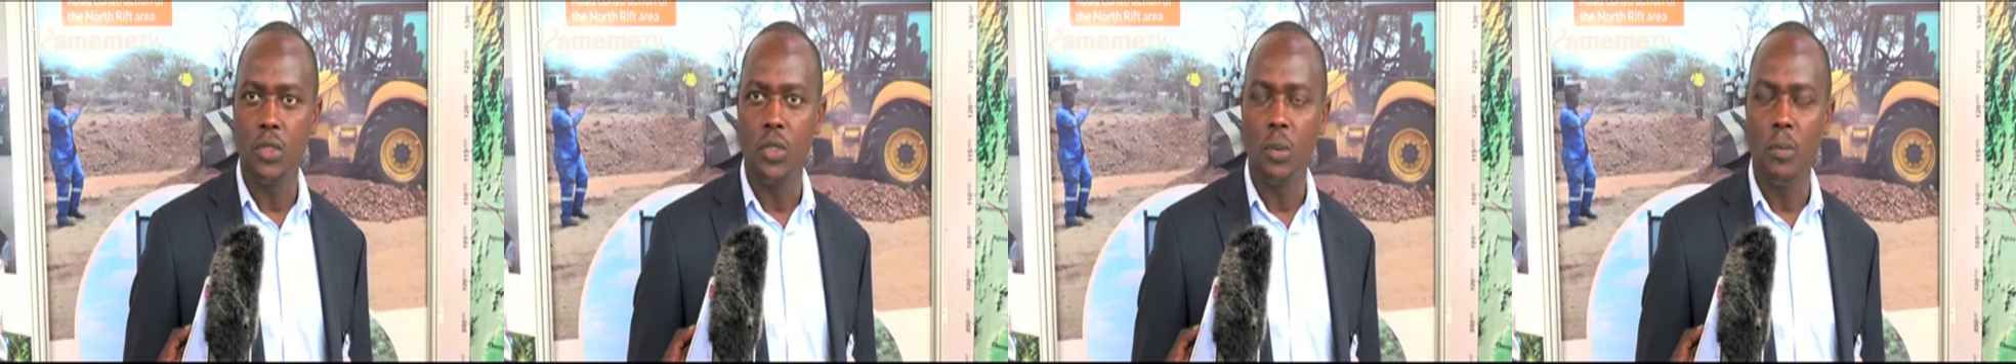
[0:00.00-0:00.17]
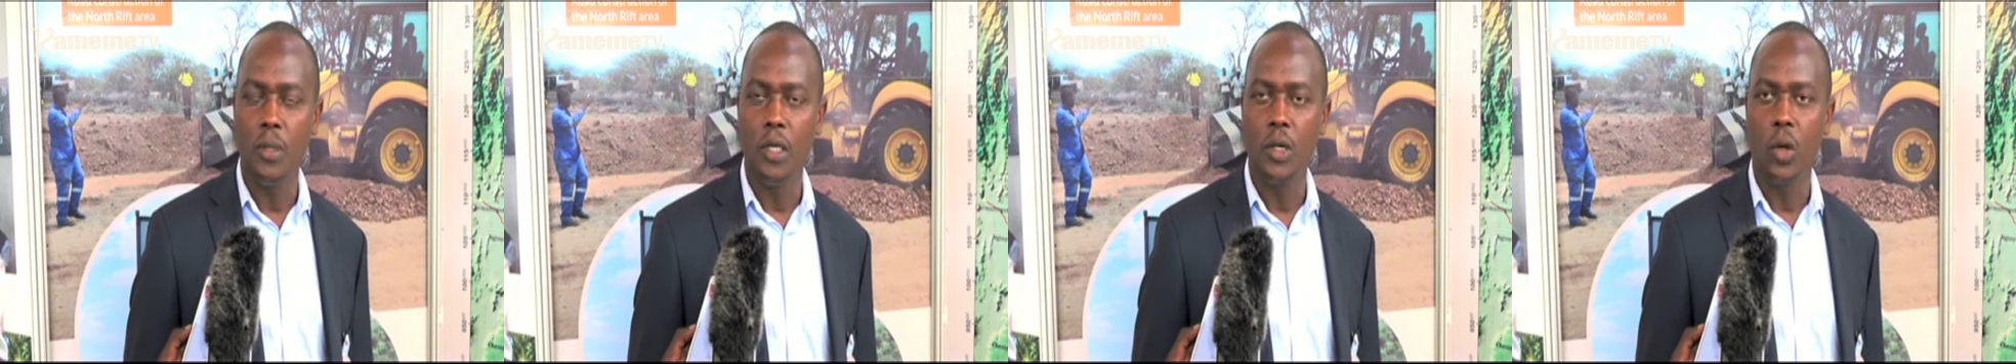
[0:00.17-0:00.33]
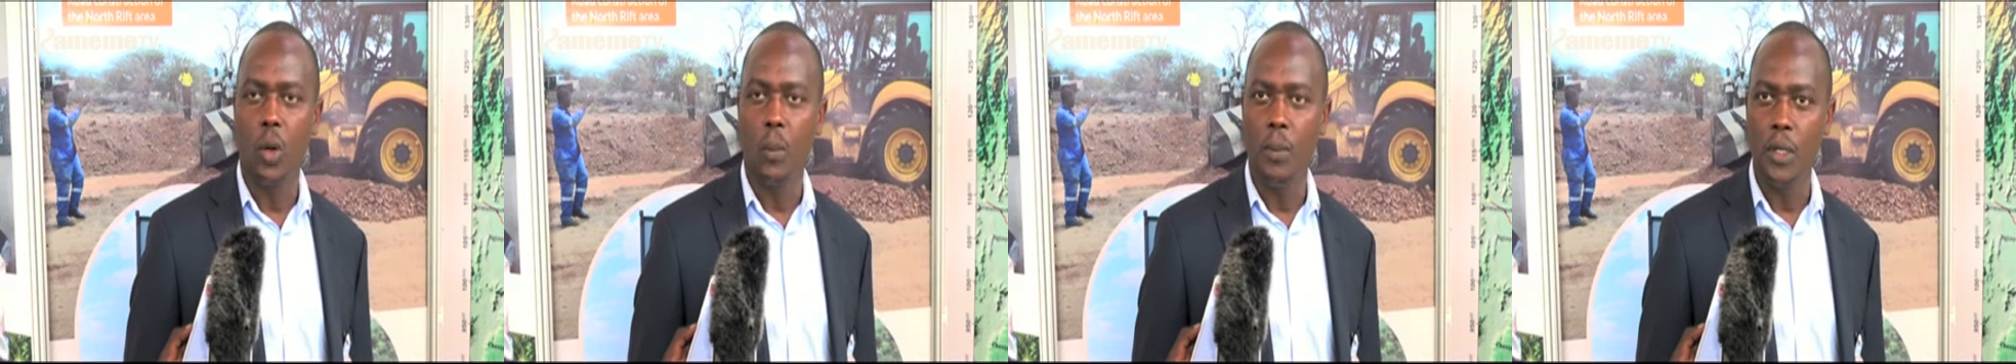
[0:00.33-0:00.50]
to
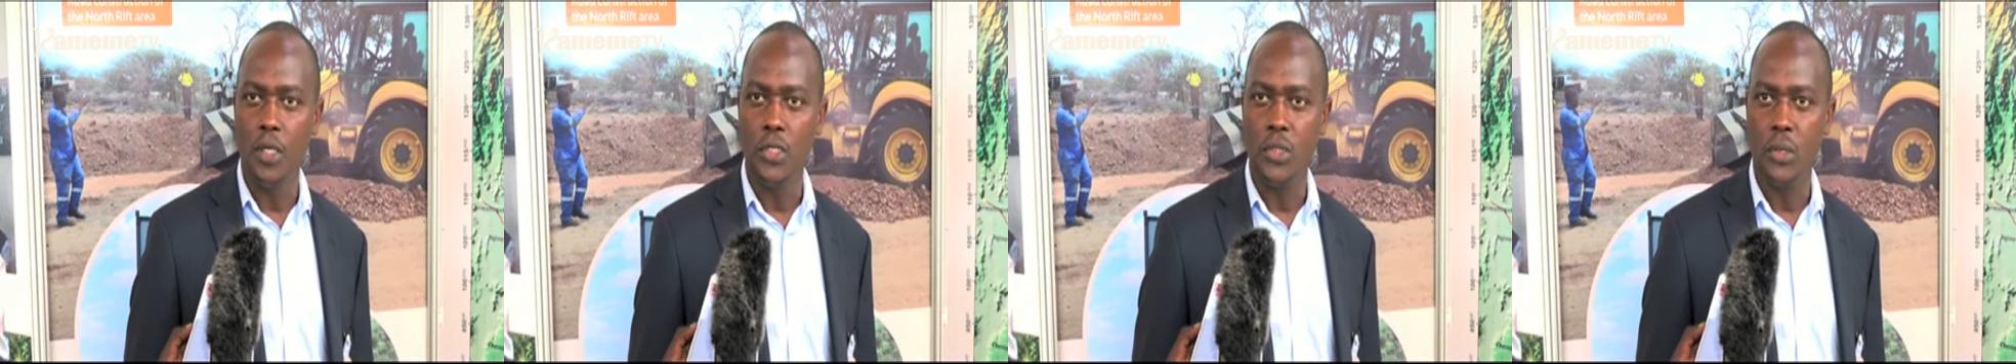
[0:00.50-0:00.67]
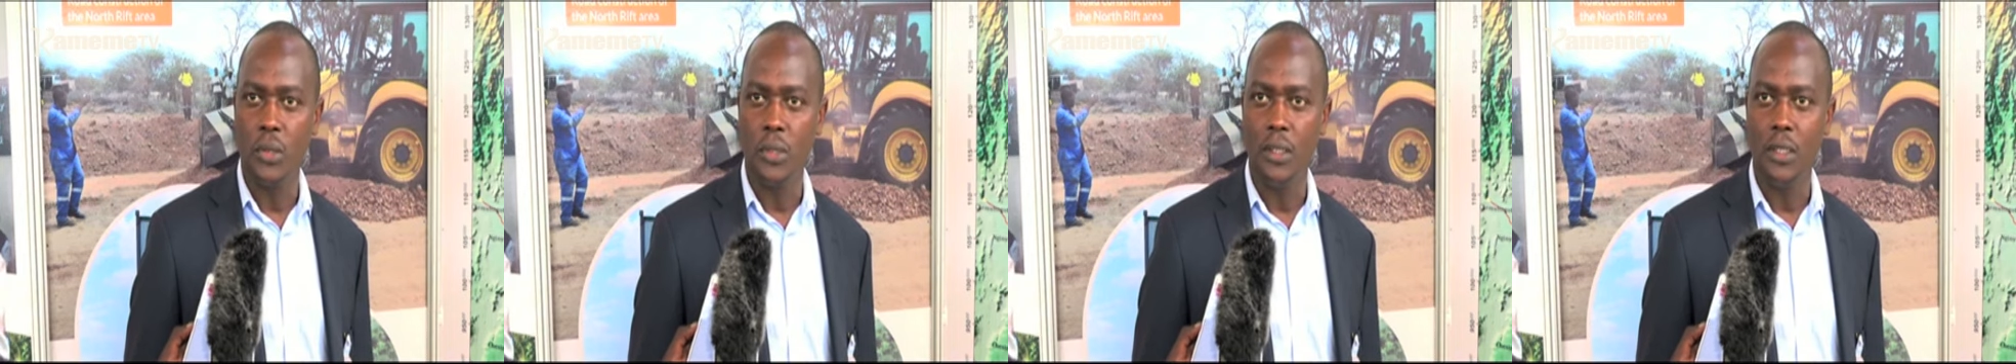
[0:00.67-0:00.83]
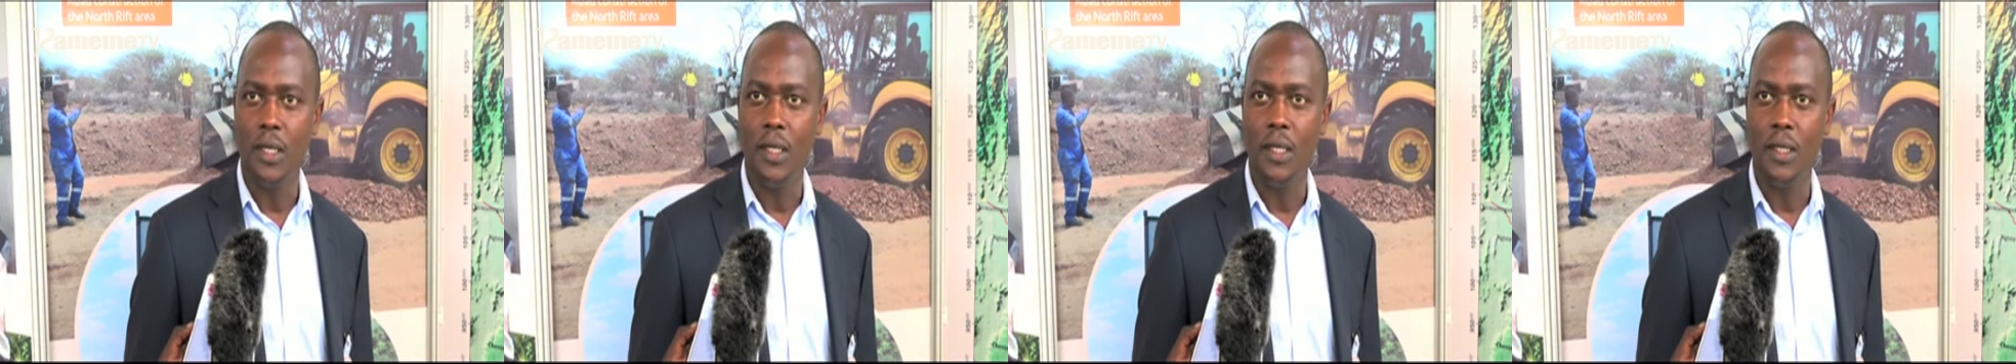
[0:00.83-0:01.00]
be
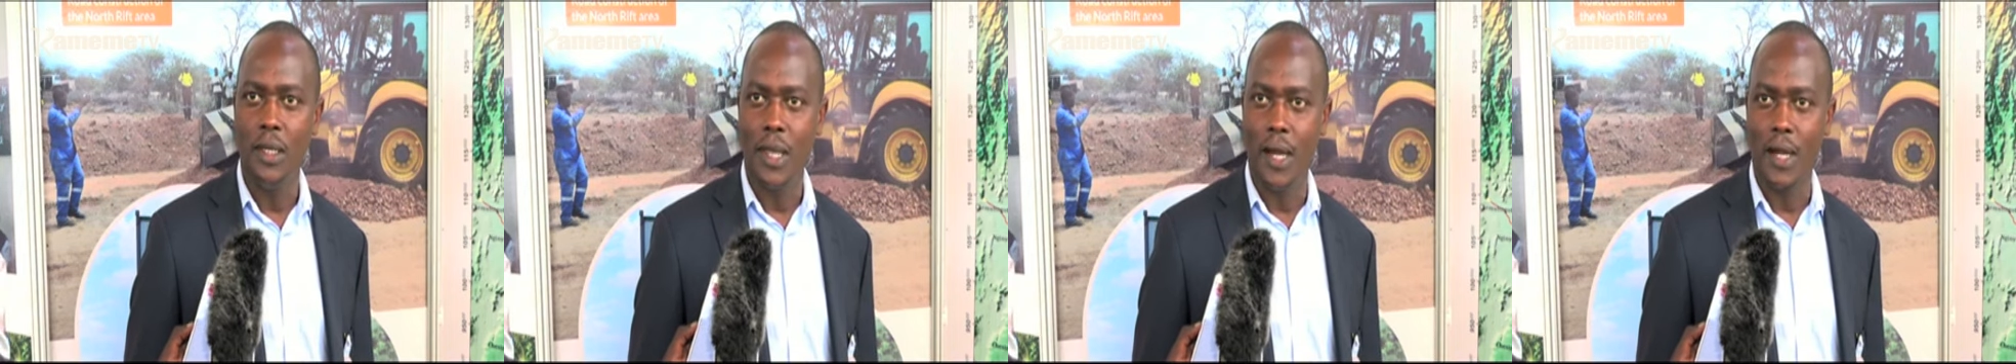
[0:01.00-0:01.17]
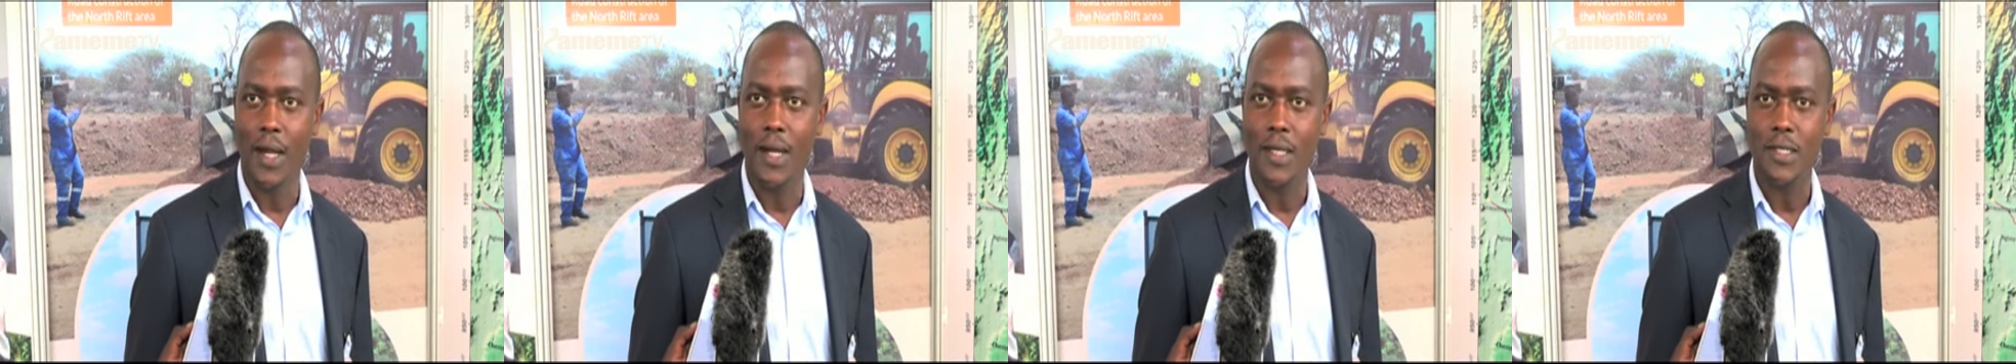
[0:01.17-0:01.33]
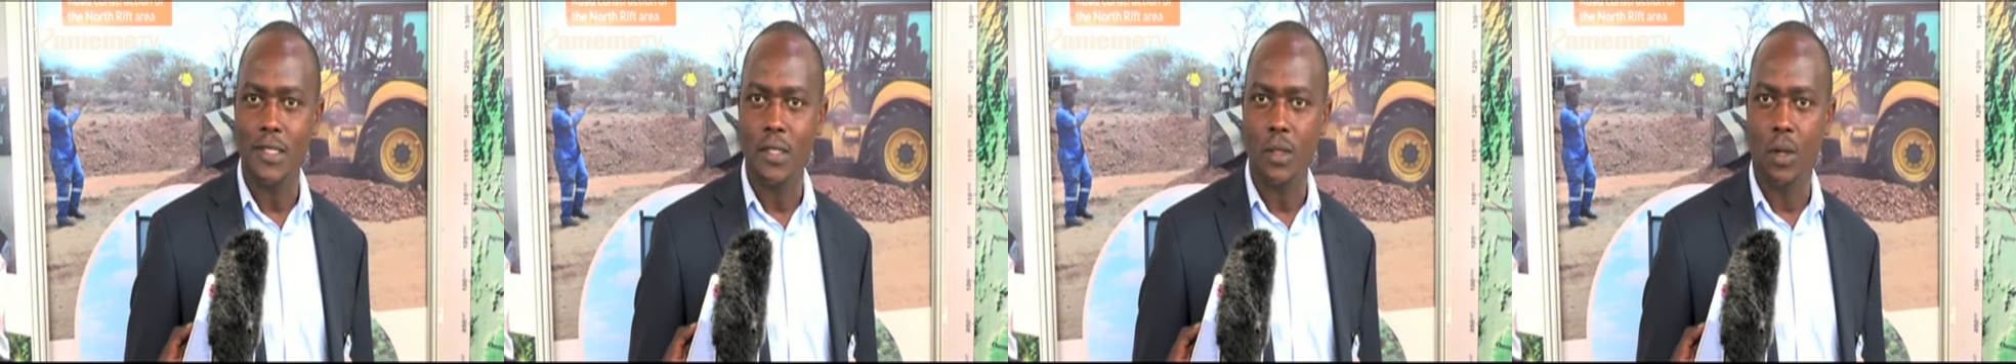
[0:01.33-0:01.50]
commissioned in
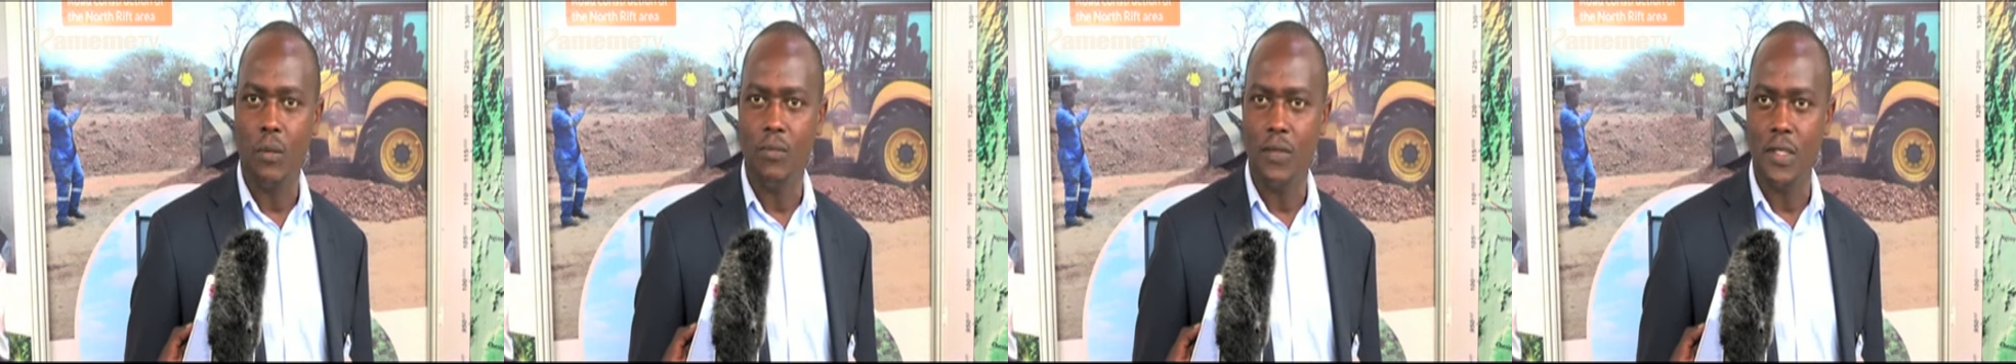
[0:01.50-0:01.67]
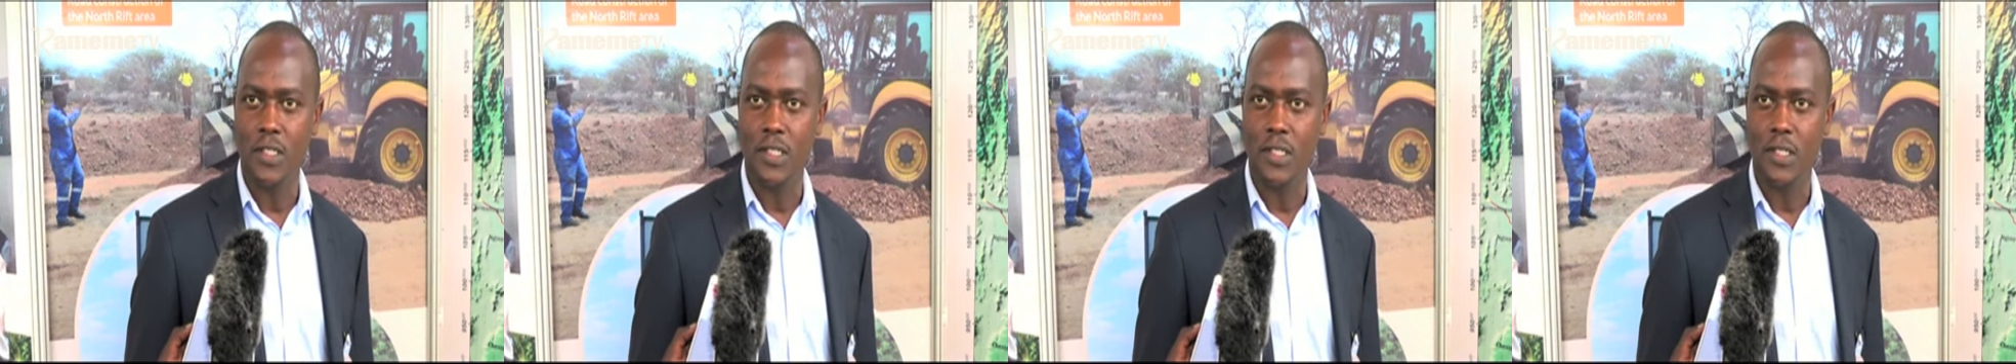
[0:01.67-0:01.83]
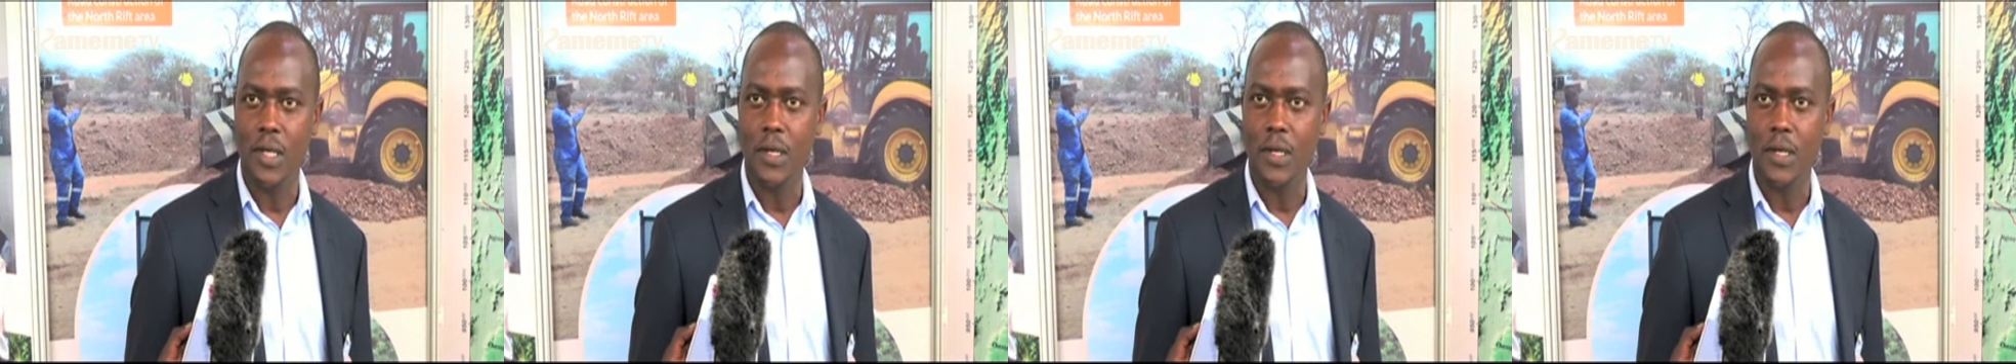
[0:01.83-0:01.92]
August of this